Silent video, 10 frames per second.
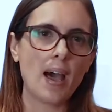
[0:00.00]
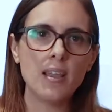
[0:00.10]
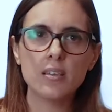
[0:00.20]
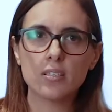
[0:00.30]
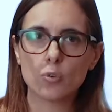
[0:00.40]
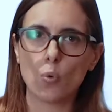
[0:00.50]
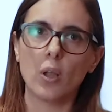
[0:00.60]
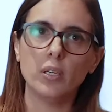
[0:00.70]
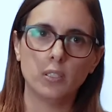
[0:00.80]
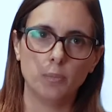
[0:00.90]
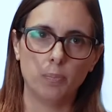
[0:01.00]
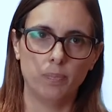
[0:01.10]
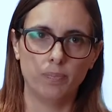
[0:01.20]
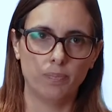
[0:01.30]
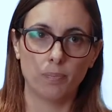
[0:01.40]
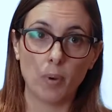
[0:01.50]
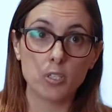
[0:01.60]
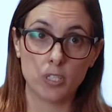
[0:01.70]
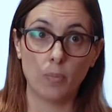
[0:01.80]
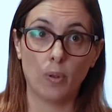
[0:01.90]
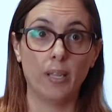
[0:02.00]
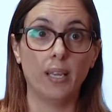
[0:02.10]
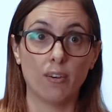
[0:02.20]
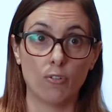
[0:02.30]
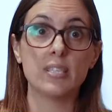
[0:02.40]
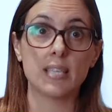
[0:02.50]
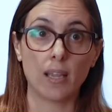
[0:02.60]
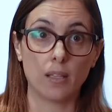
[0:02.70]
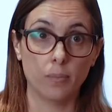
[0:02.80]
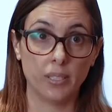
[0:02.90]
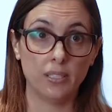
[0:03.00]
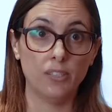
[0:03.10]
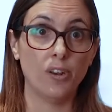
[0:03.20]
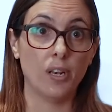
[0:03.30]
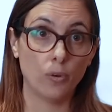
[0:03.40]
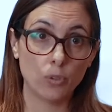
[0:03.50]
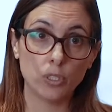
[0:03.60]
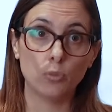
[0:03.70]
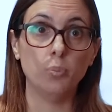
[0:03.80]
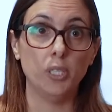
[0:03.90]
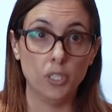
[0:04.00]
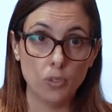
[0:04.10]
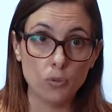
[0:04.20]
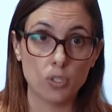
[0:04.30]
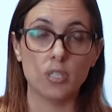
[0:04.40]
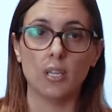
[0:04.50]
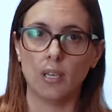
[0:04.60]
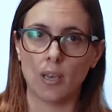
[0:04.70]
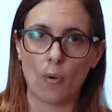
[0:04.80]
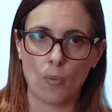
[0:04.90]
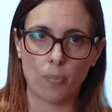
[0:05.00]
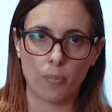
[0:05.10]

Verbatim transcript: highest quality possible in recycled material in order to be used in our